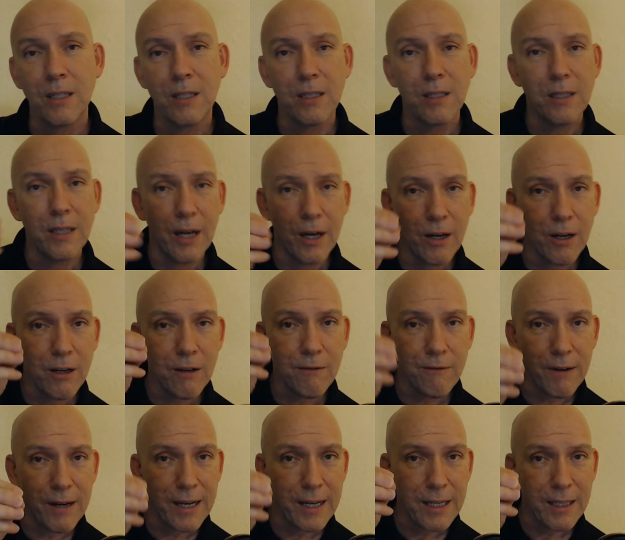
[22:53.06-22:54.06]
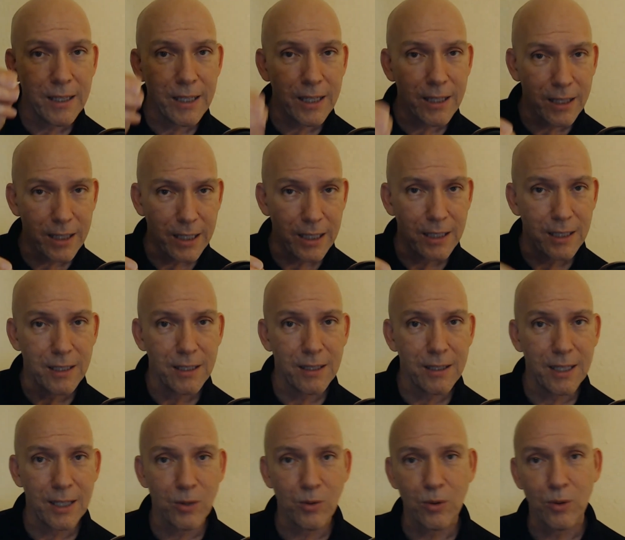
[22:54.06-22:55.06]
Terrifyingly clean.
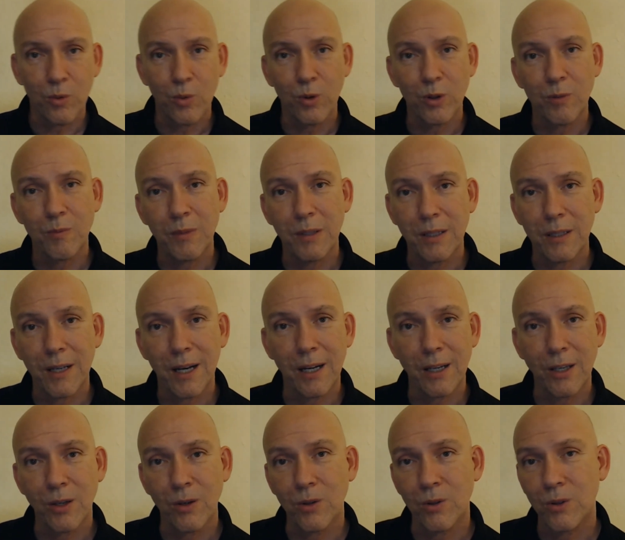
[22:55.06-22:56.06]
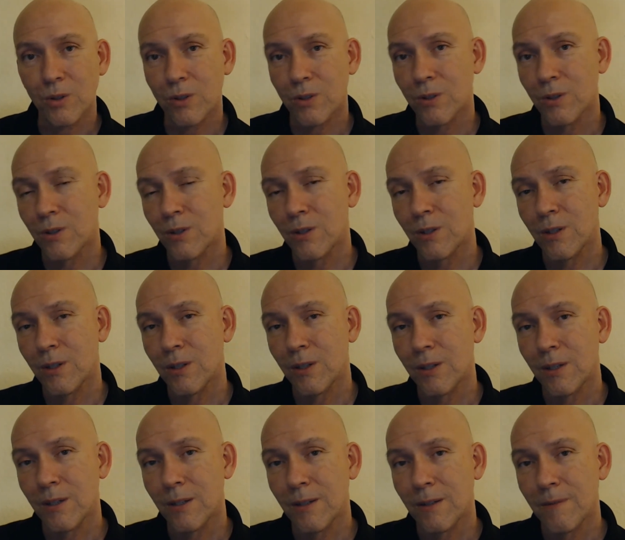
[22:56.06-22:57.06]
That's what the word means, hagios.
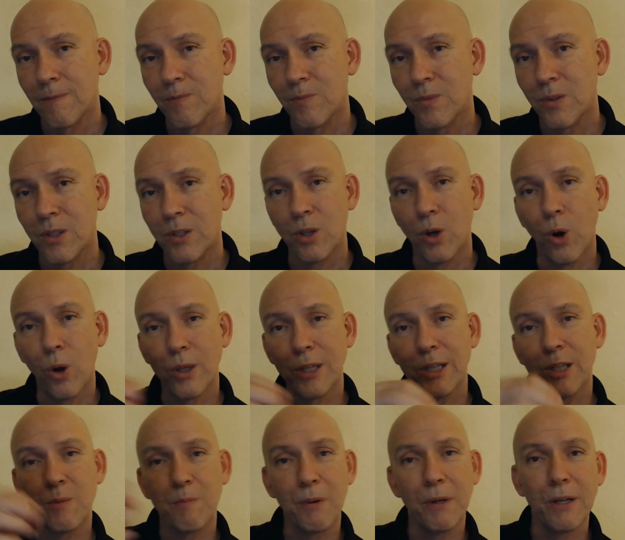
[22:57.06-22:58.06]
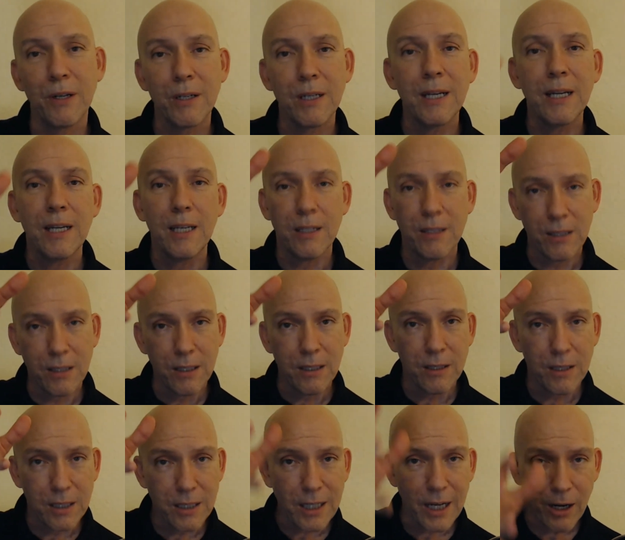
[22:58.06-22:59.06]
The Holy Spirit is
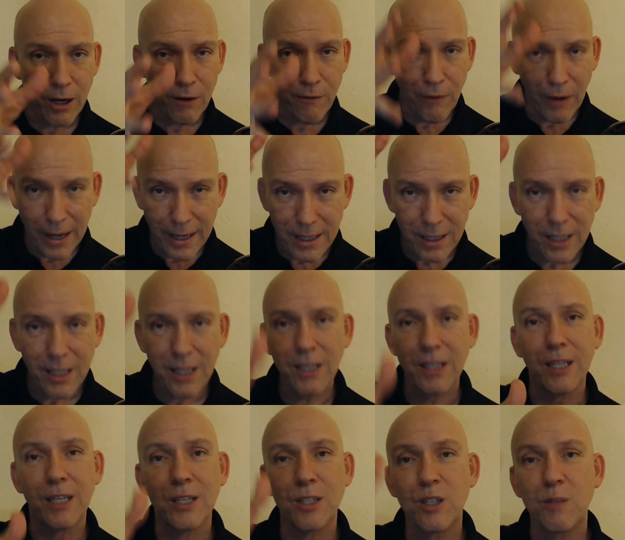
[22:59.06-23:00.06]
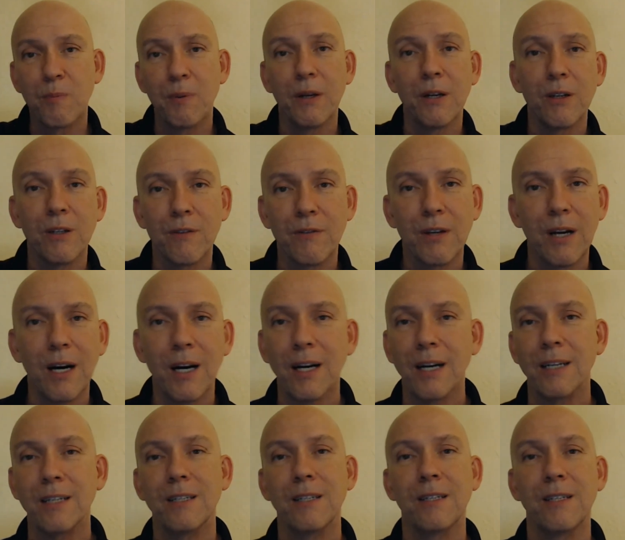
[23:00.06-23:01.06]
the terrifyingly clean Spirit of
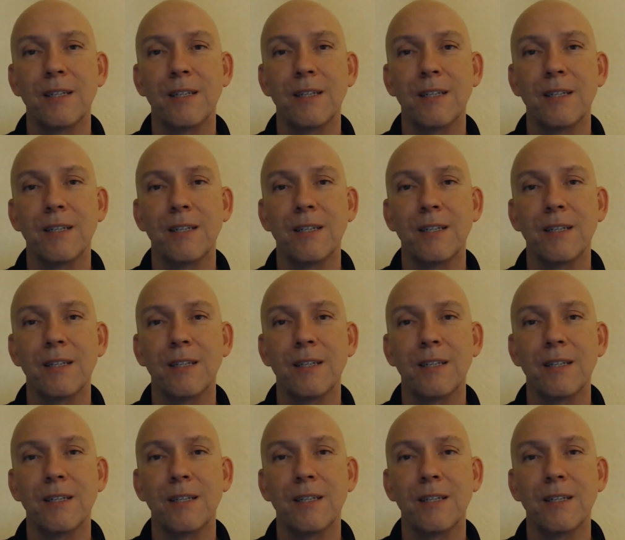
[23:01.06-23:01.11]
God.